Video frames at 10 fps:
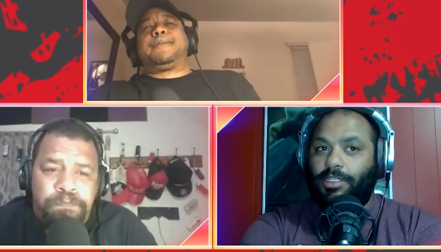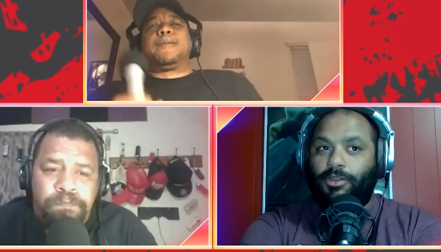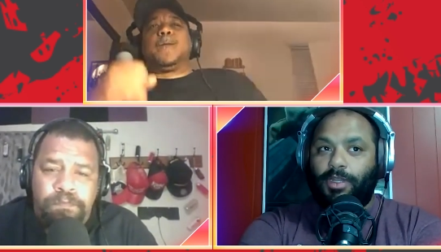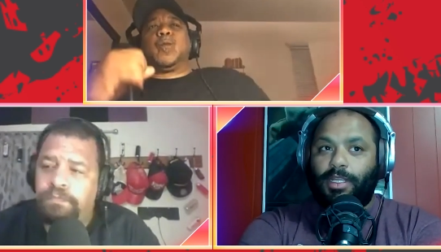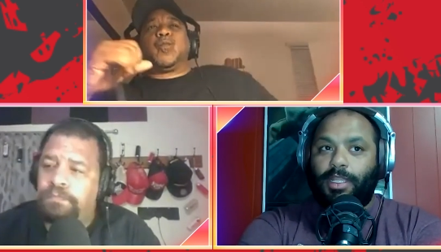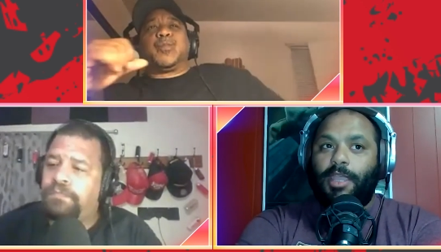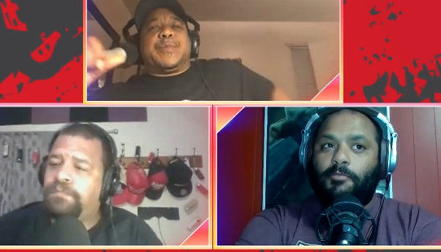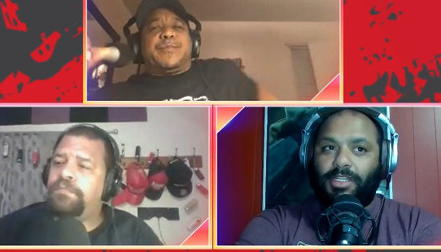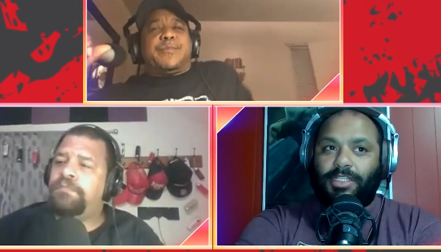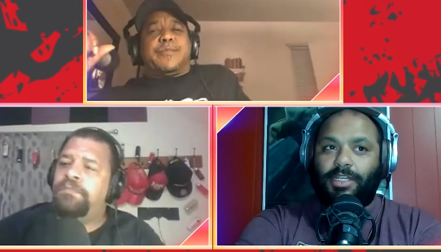Speaker 1: doing,
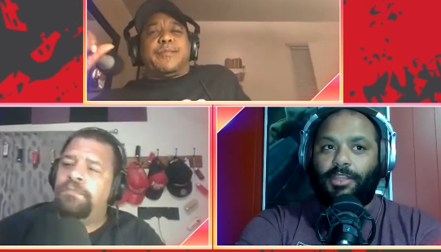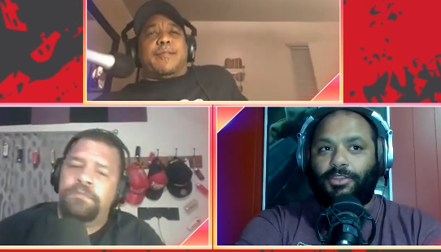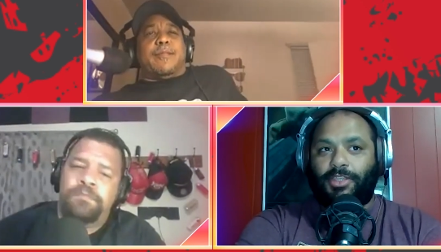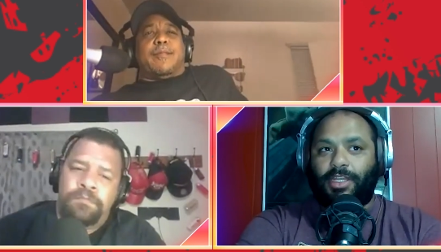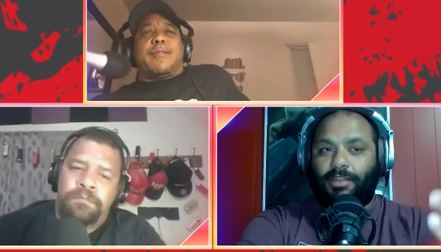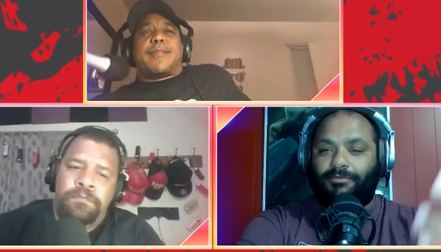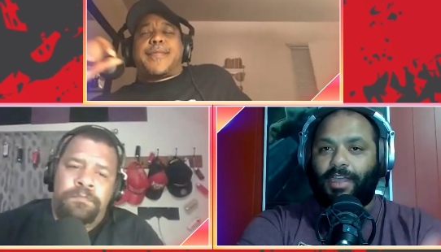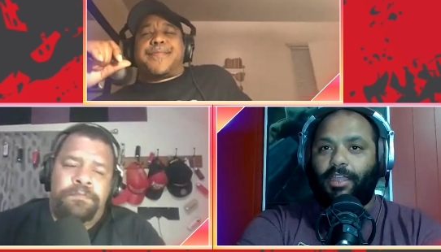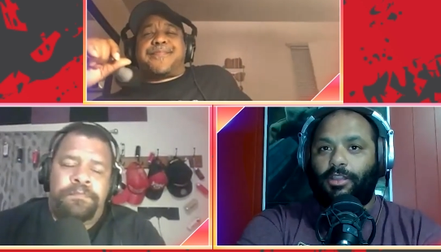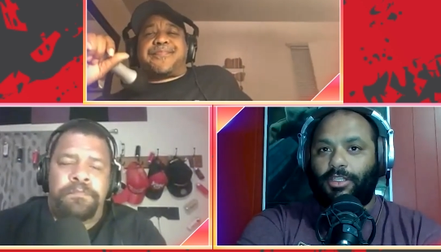but it's another thing to
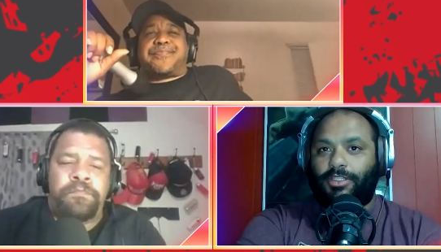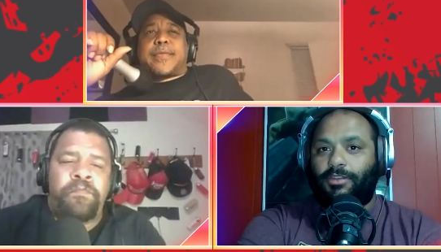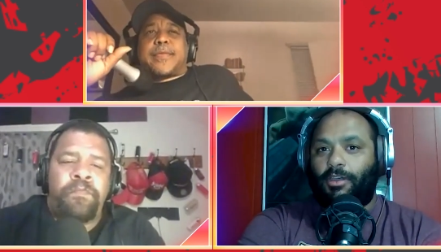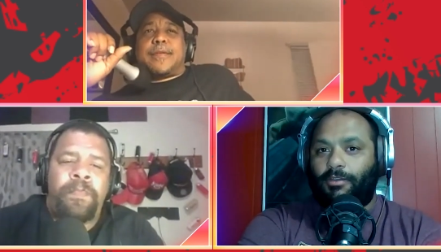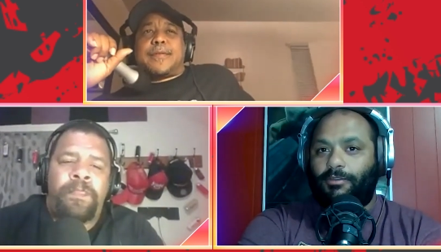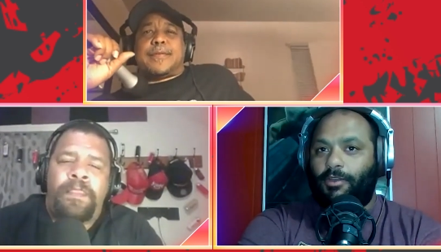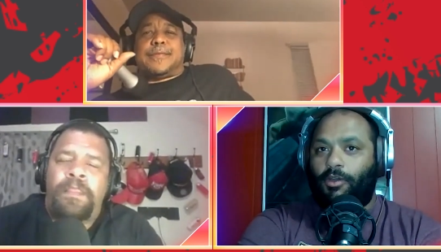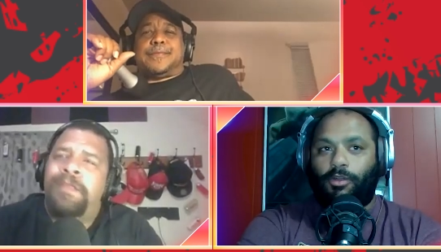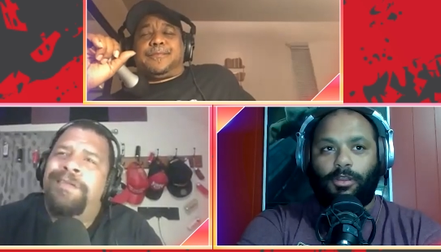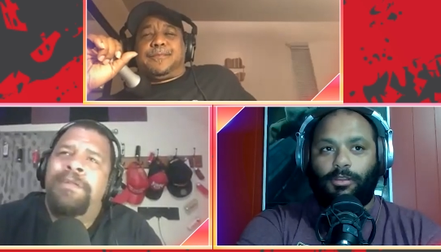file a, a
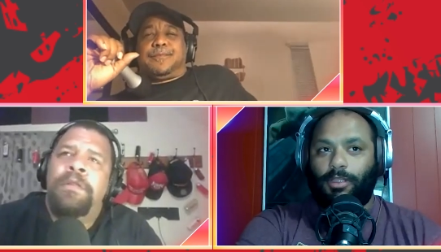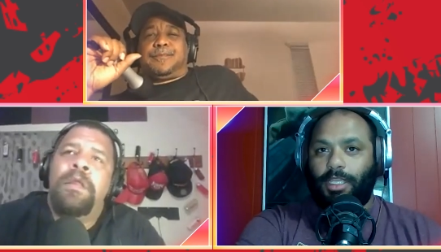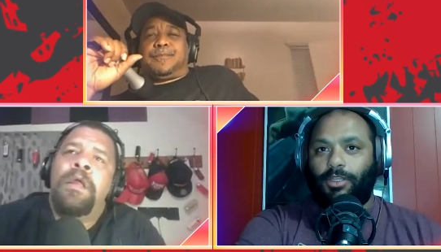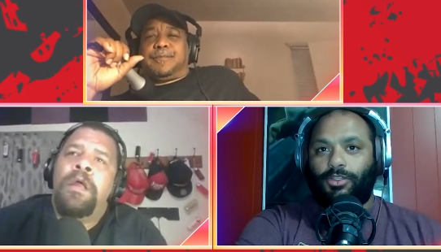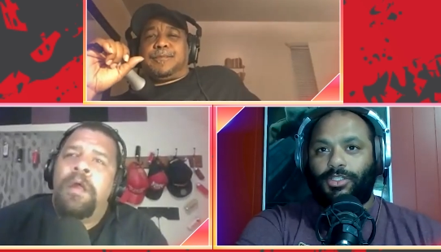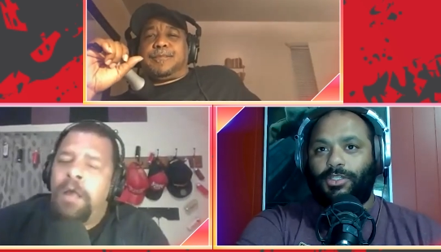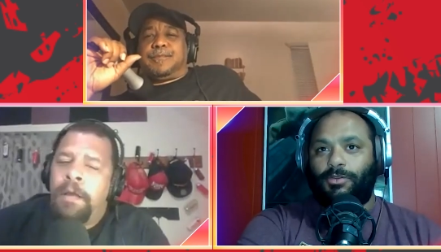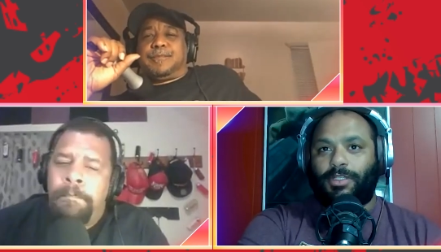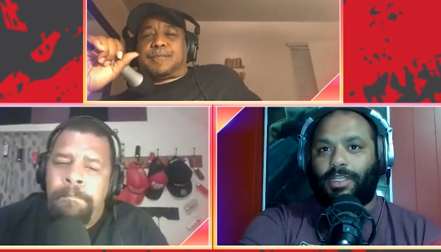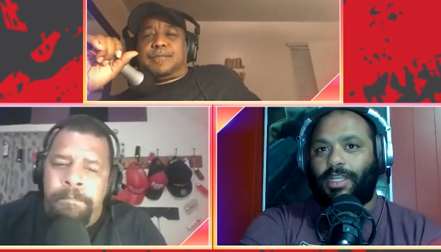whole legal
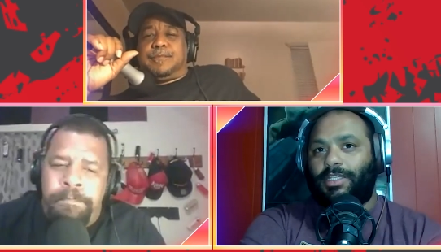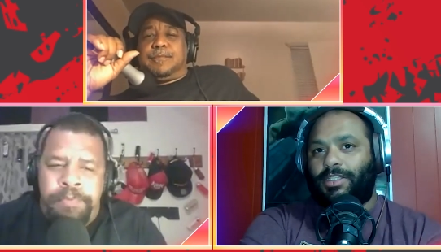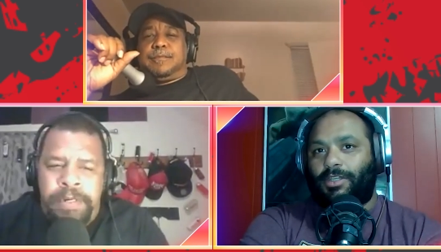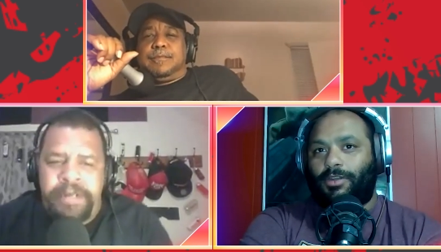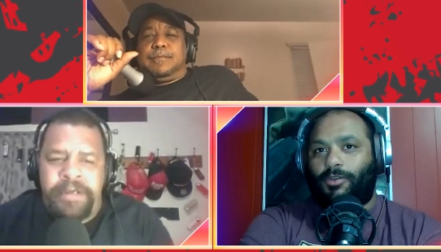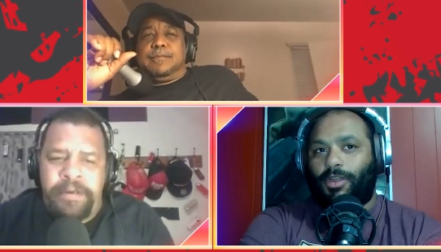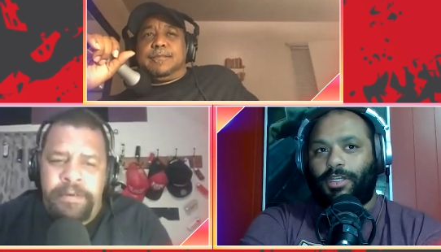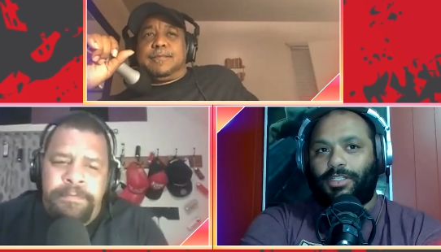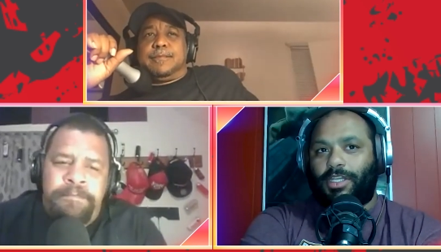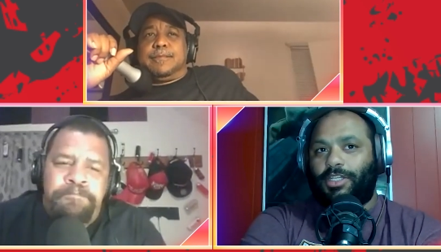suit against but, an
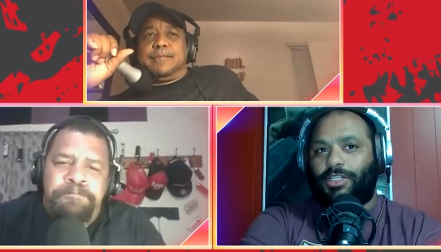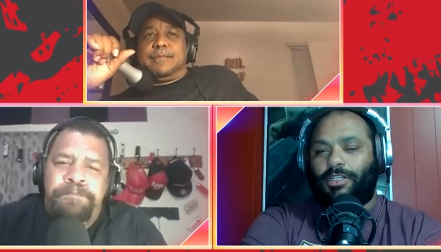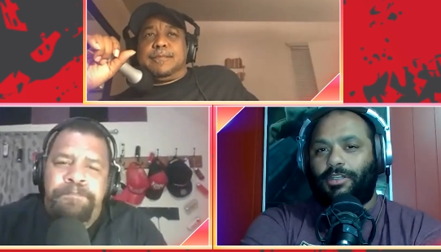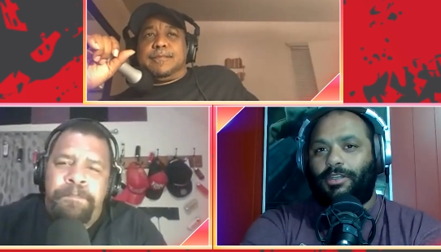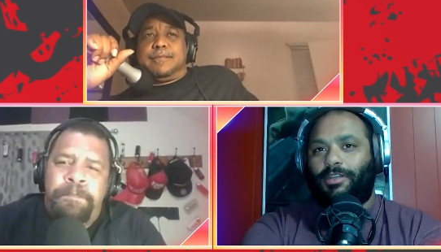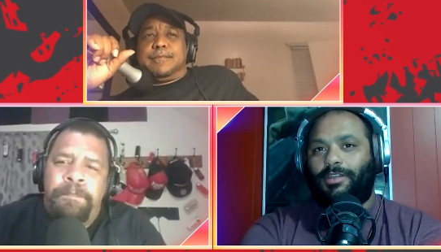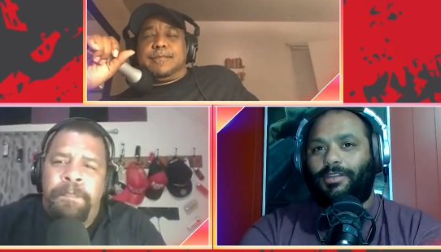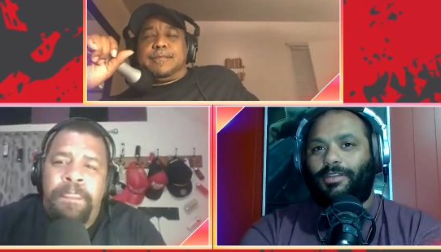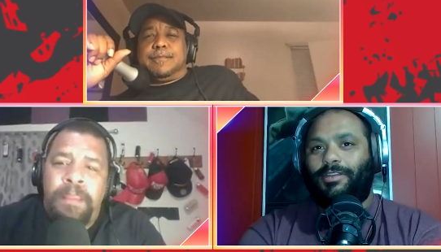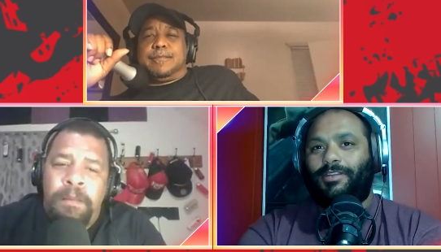
Speaker 2: organization.
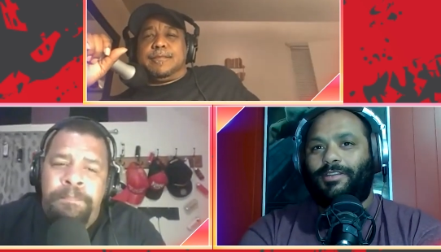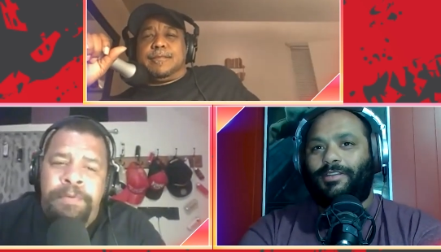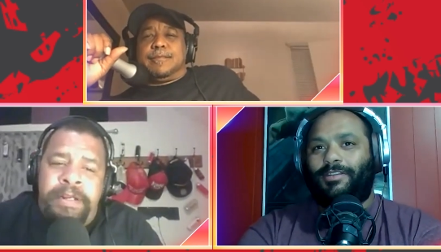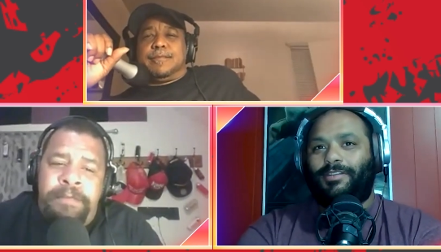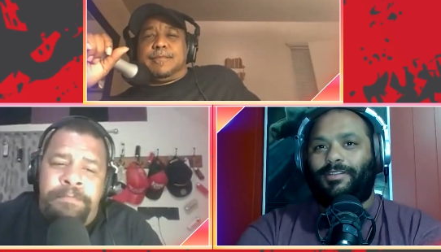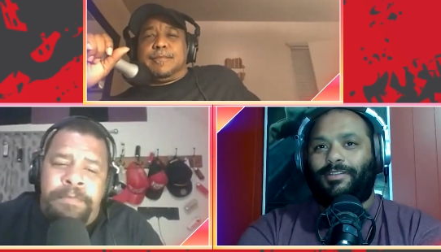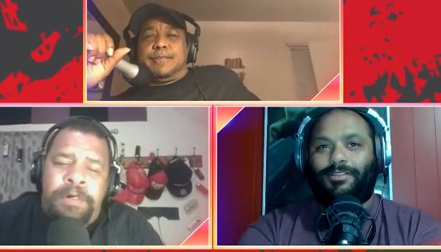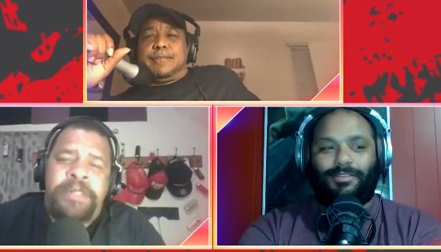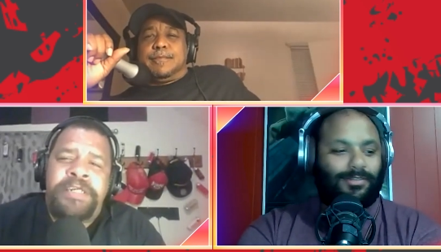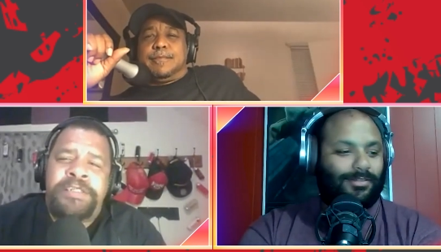But bro,
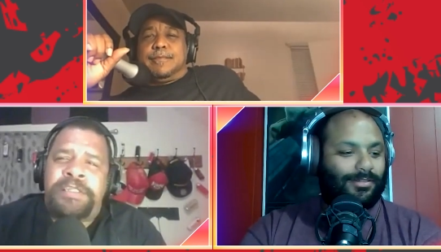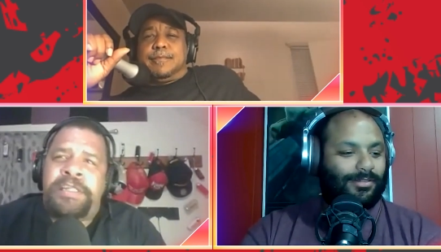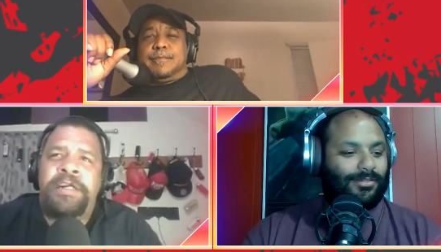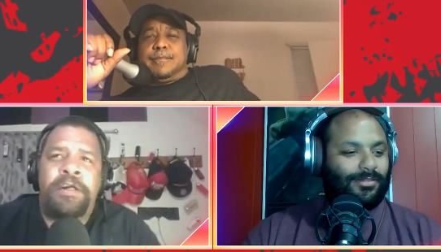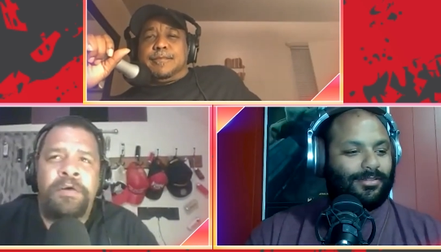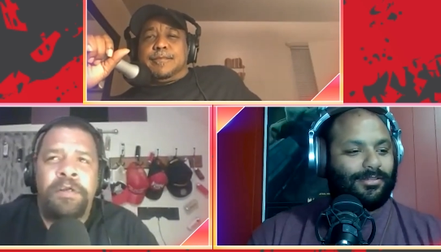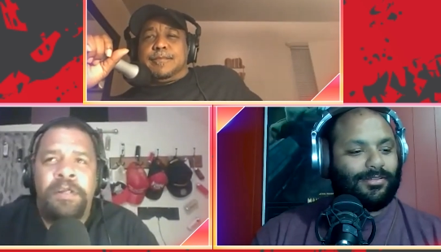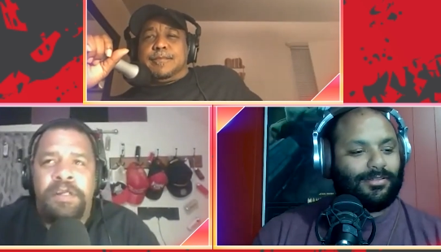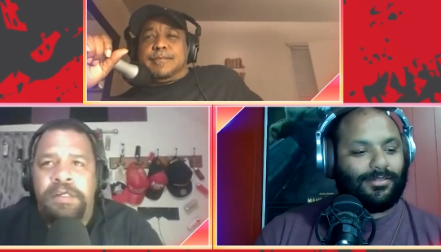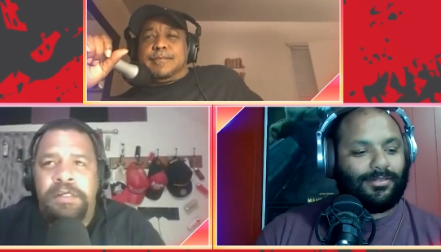here's the thing though.
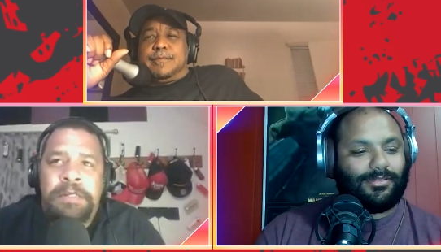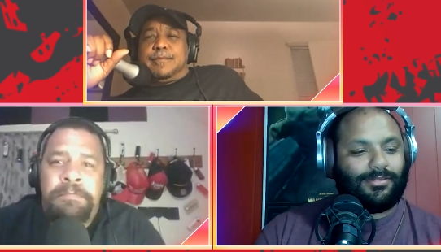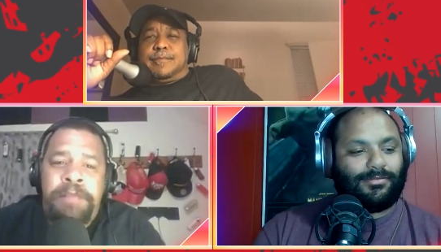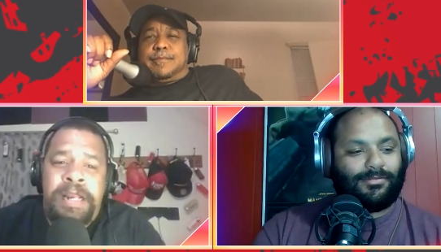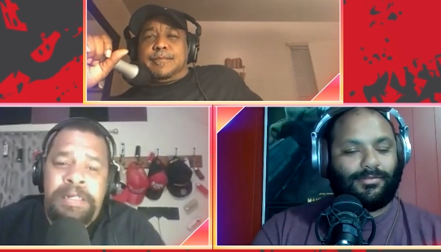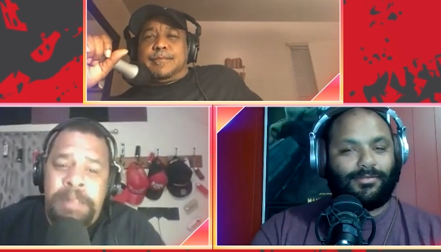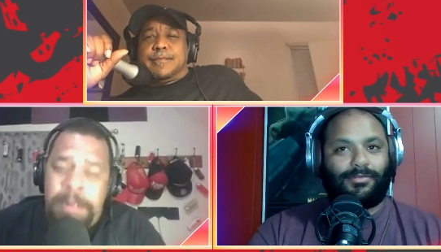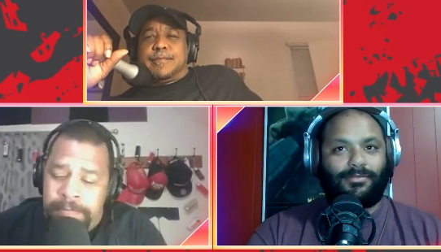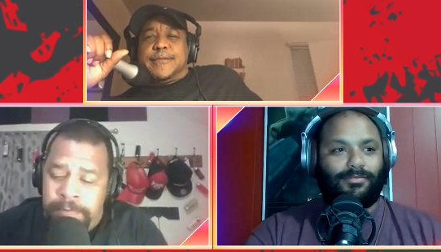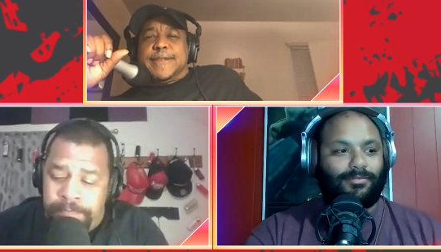Back uh,
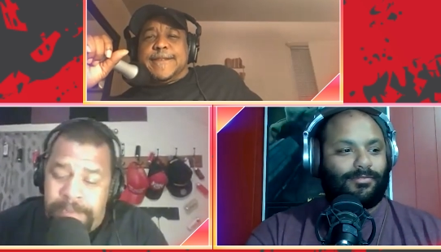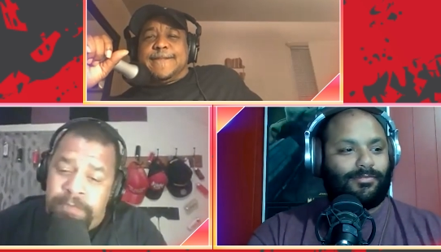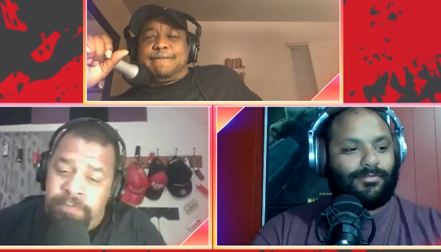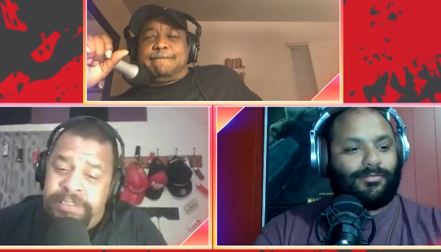back when she